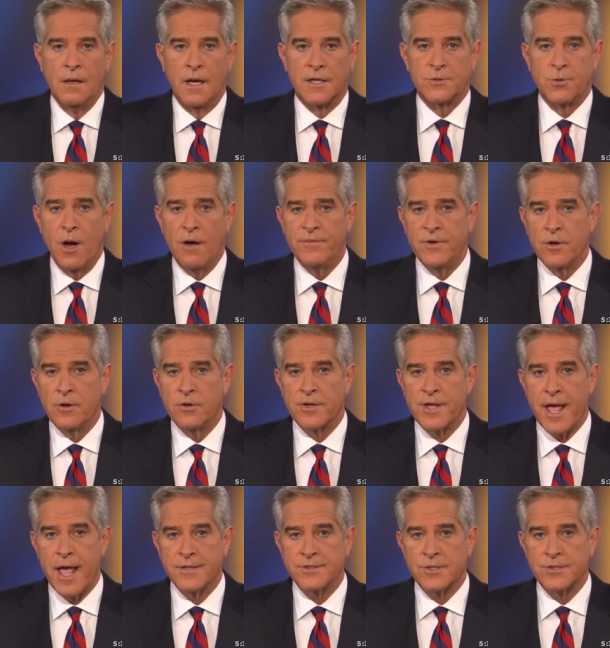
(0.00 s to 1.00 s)
A 12-year-old
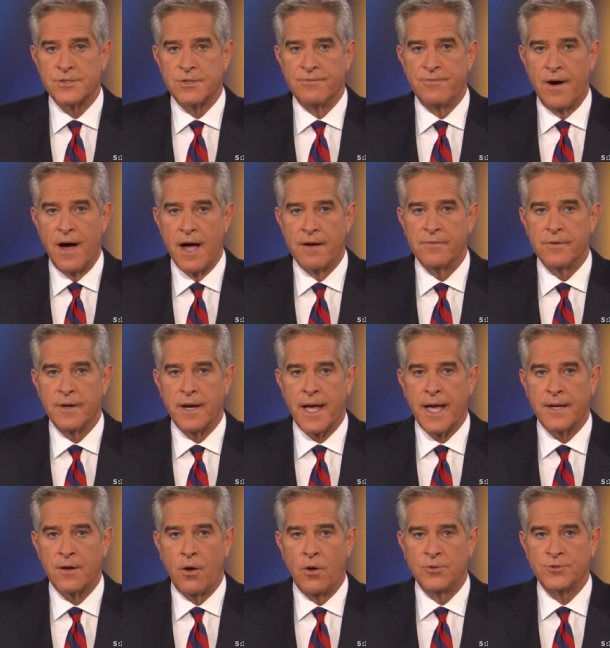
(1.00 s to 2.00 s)
cancer survivor
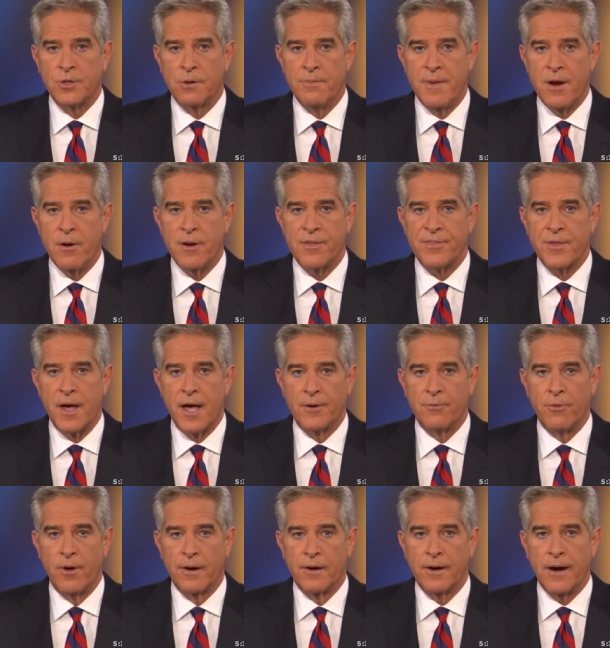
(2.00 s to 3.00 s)
and ultra-marathon
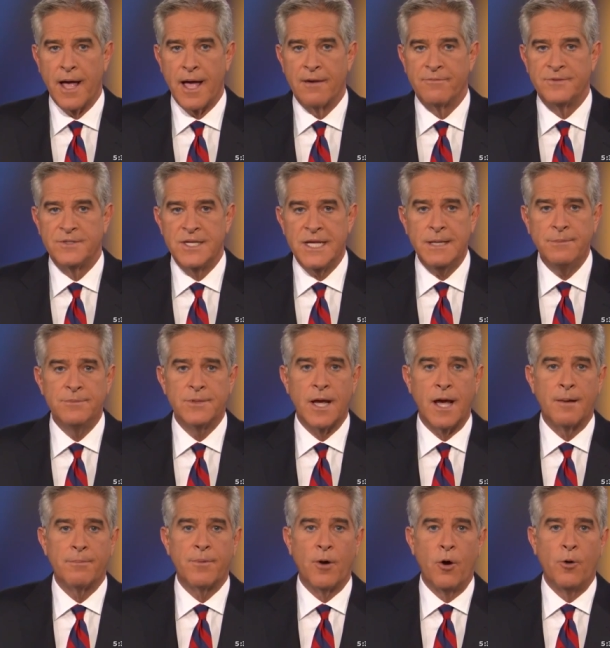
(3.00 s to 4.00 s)
runner have teamed
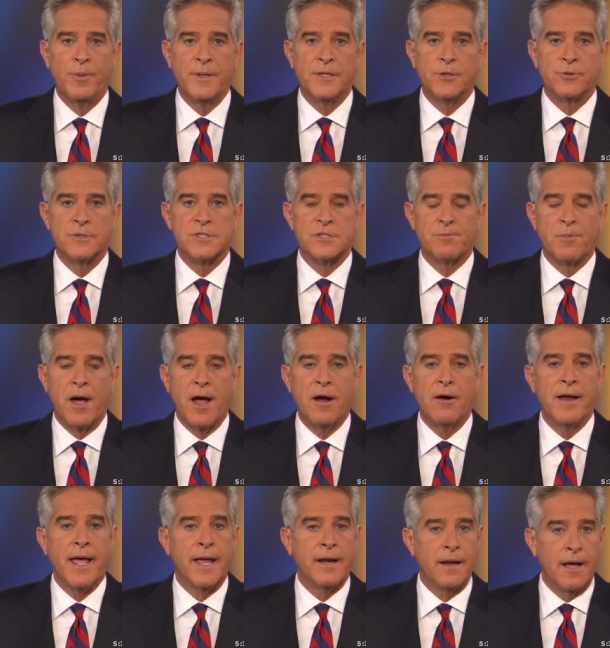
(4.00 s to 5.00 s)
up, hoping to inspire
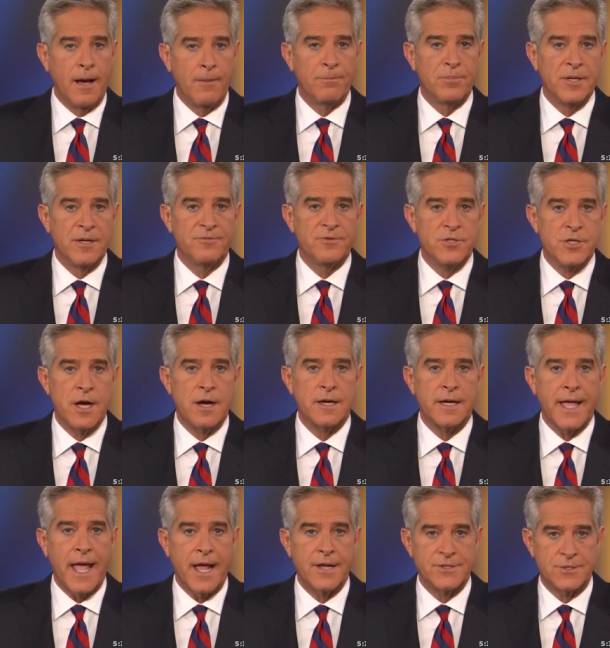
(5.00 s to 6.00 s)
and uplift young
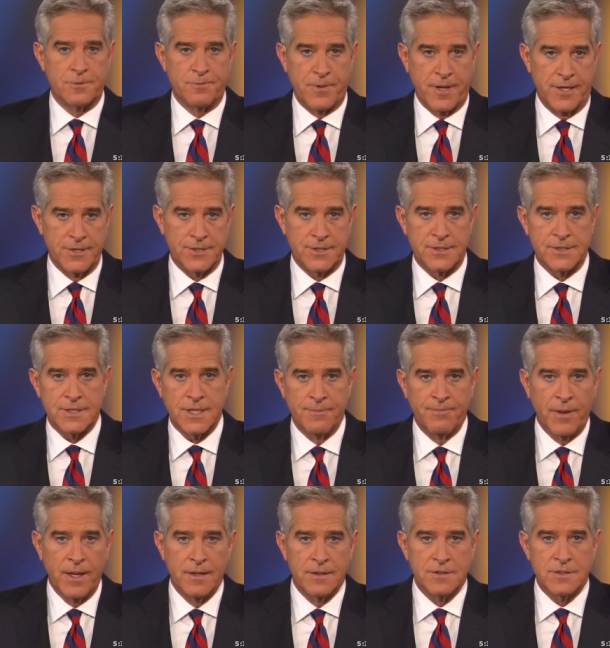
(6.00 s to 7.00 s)
cancer patients.
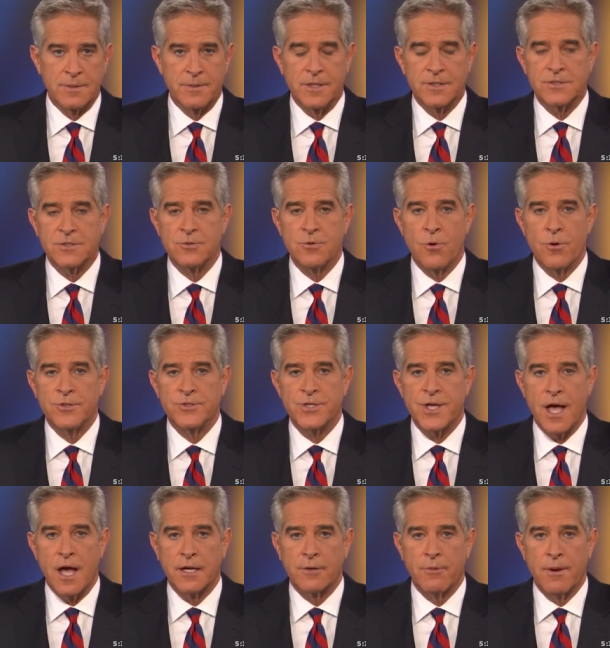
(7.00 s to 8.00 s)
CBS 2 Orange
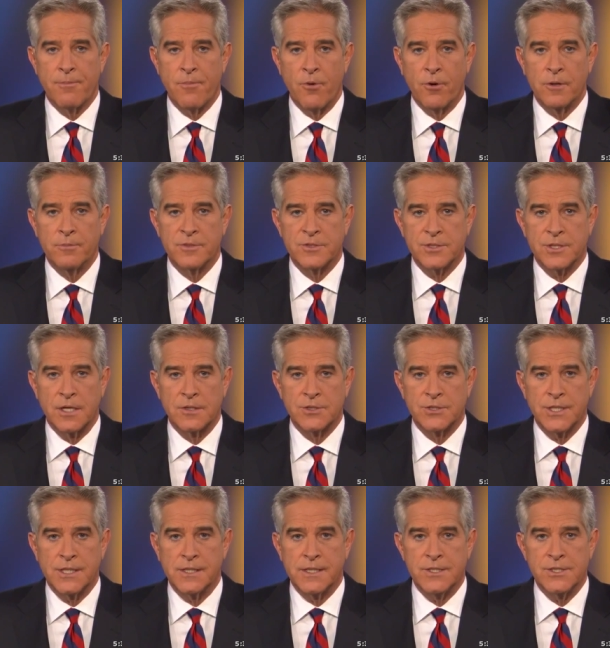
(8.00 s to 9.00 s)
County reporter Michele
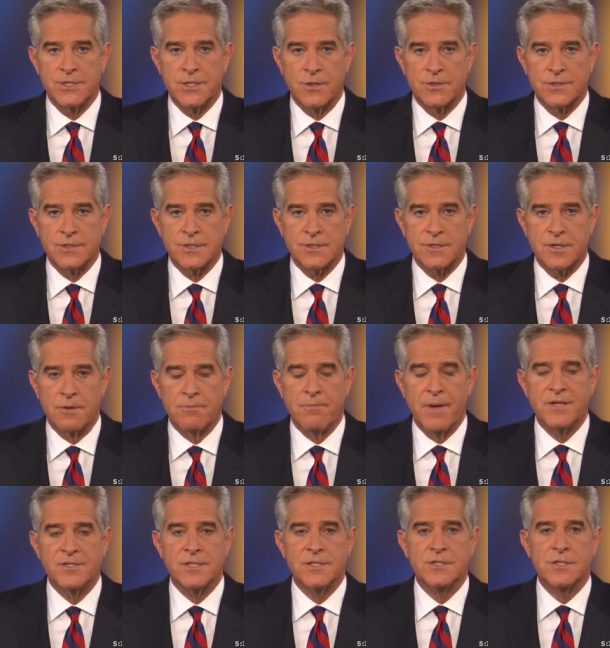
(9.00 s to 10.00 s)
Gile shows us their
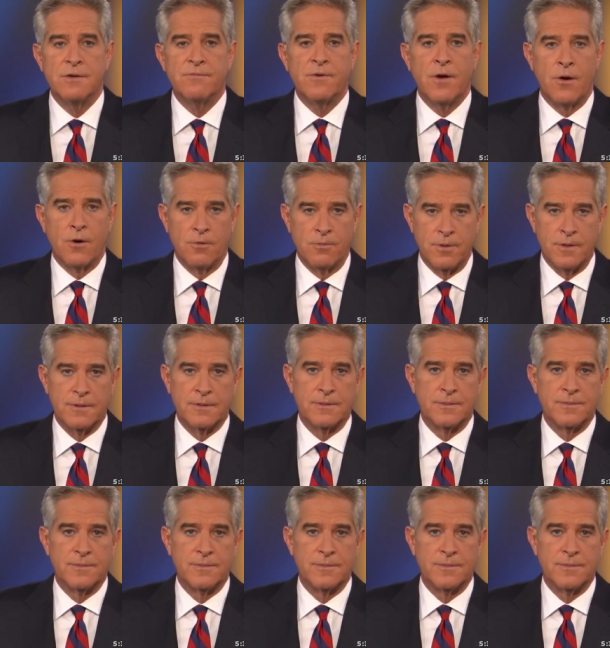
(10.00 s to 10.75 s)
message of hope.